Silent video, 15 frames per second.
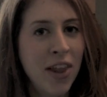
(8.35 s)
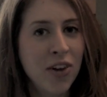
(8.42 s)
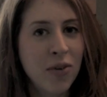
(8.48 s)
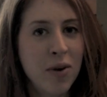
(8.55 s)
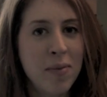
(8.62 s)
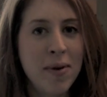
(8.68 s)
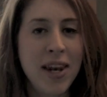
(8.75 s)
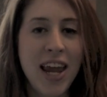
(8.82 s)
other
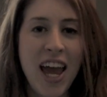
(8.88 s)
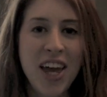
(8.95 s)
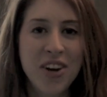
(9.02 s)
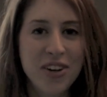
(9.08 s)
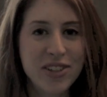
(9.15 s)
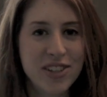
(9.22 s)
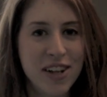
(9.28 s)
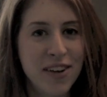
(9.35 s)
women and
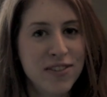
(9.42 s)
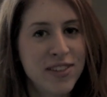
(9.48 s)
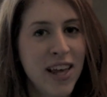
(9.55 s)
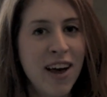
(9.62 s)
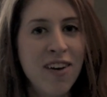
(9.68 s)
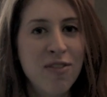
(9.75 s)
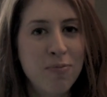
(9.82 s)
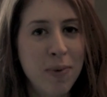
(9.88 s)
ourselves
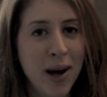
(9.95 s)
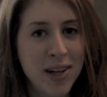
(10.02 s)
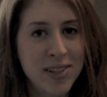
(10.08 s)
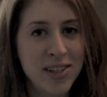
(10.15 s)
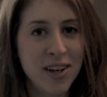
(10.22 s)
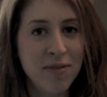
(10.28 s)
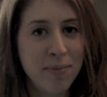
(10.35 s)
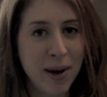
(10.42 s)
have
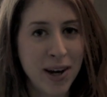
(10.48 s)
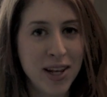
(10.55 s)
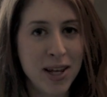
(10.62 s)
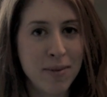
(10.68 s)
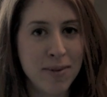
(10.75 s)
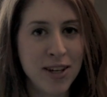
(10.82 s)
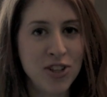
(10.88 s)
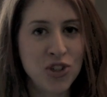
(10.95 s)
positive body
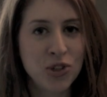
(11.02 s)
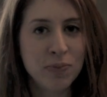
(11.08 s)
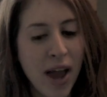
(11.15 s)
image.